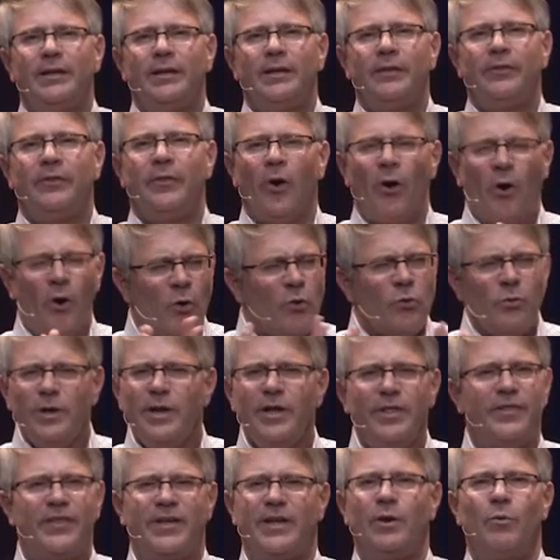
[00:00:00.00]
the
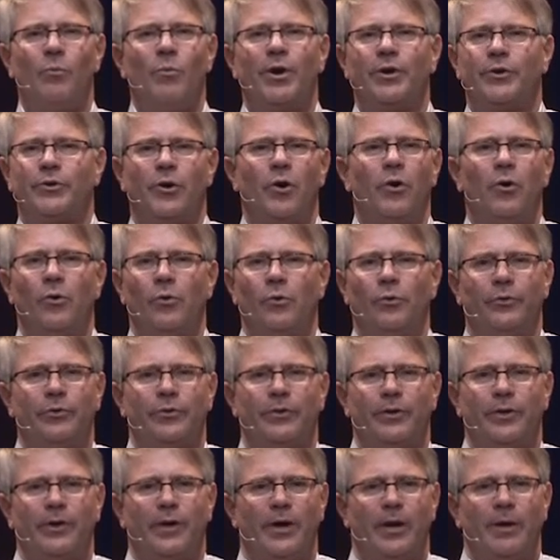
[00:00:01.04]
only thing we're told
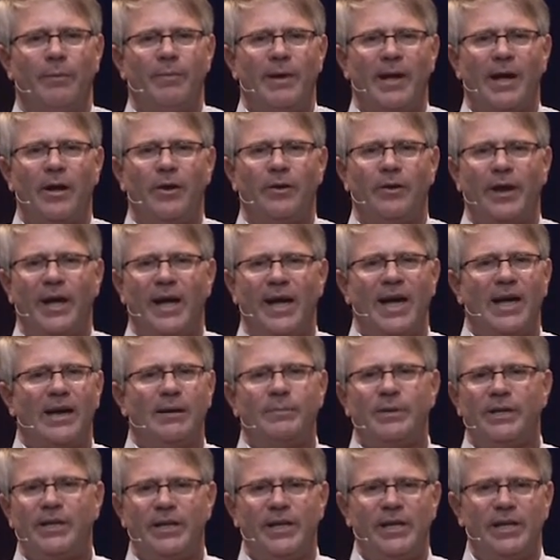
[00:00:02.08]
about
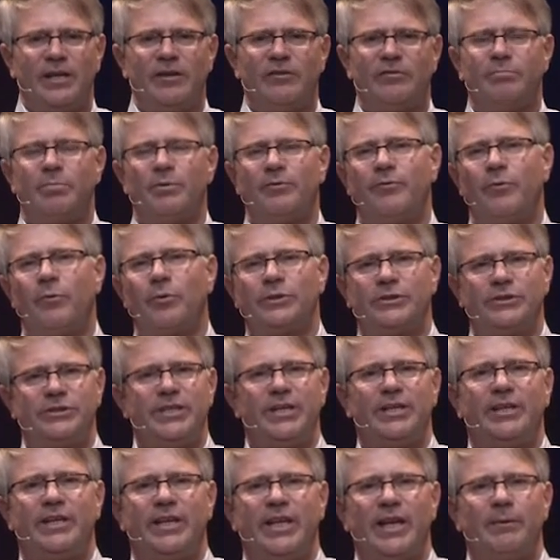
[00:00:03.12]
Adam and Eve before
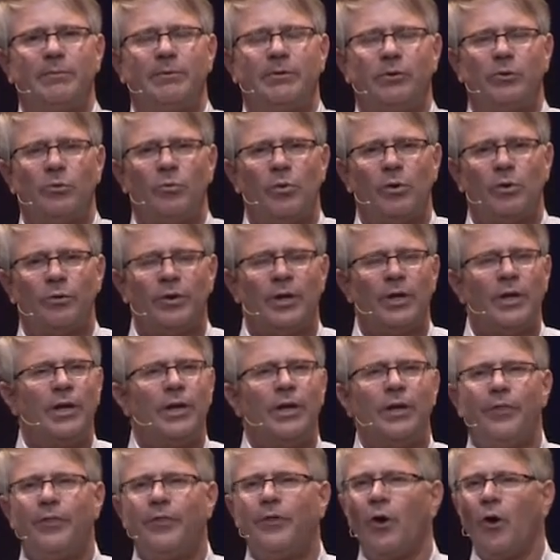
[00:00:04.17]
sin came into the world?
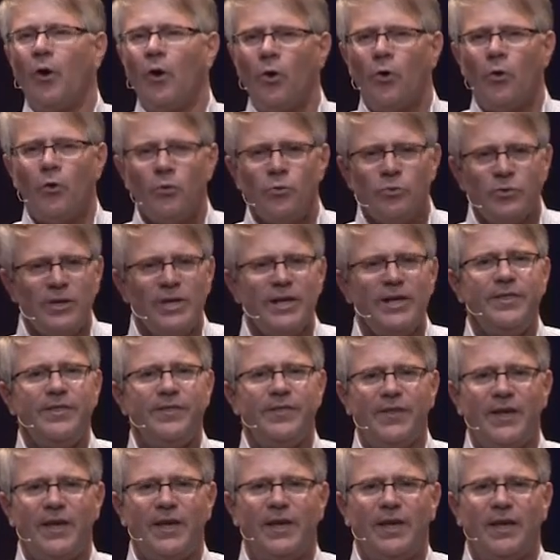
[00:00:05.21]
The only
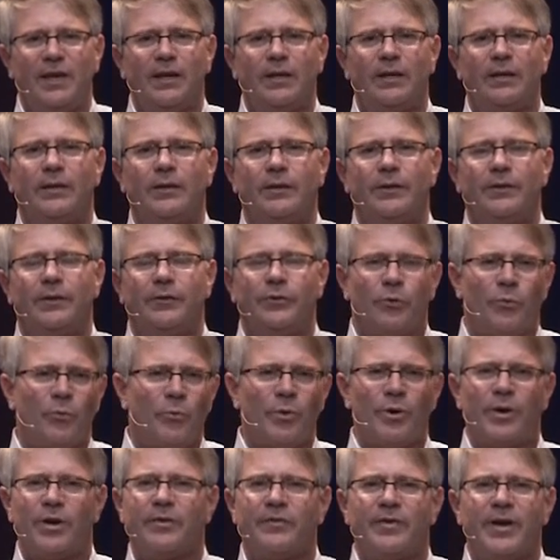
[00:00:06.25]
thing that the
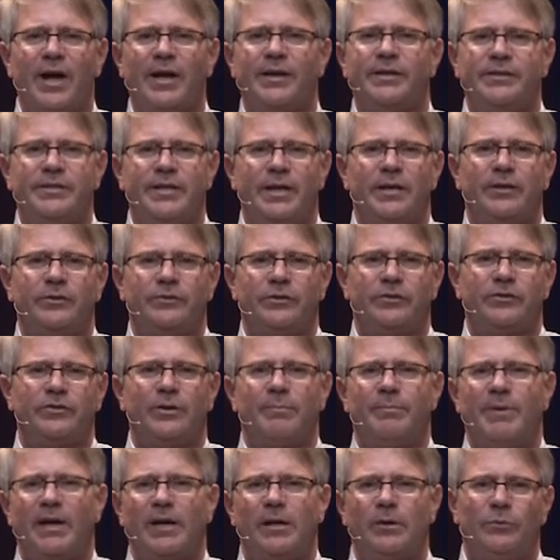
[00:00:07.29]
Word of God tells us
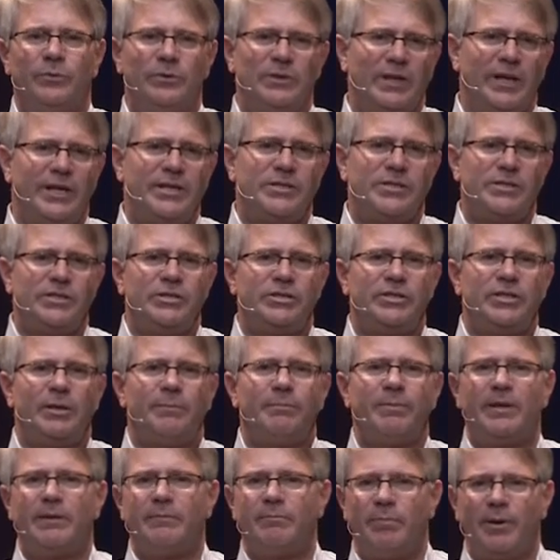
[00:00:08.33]
about a
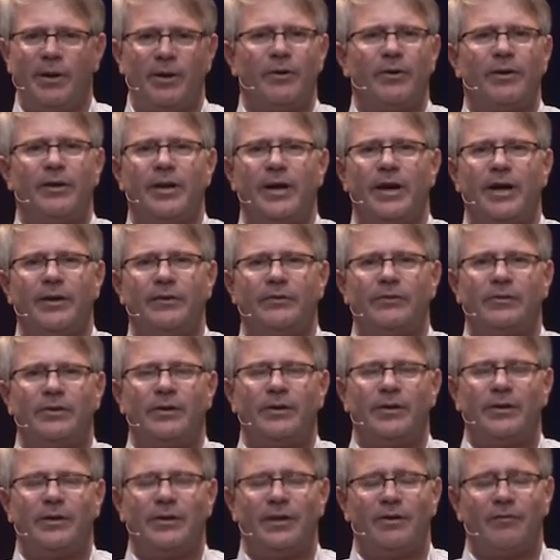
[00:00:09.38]
relationship in paradise,
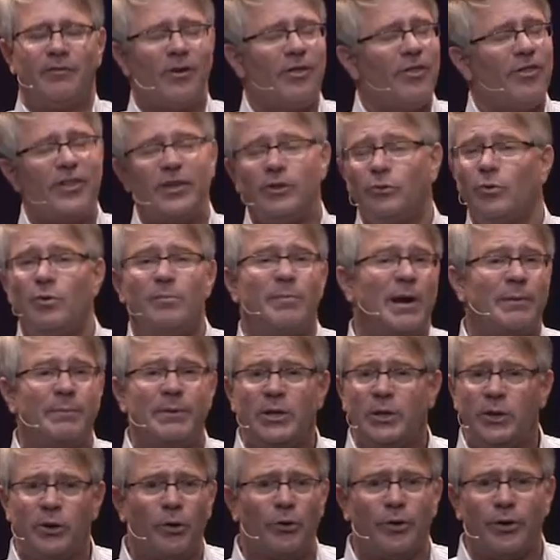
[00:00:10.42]
of all things we might be
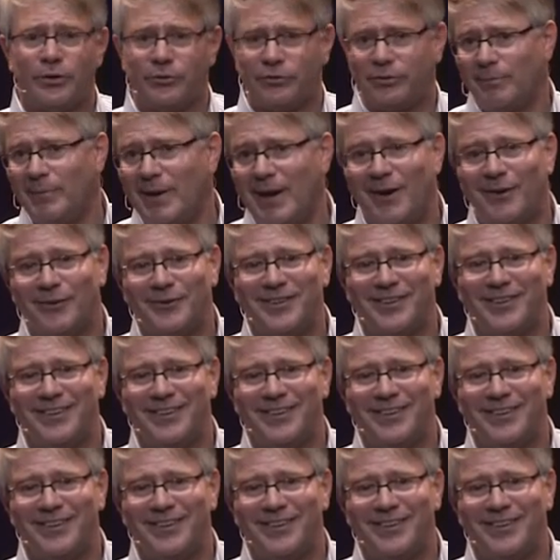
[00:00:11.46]
curious about,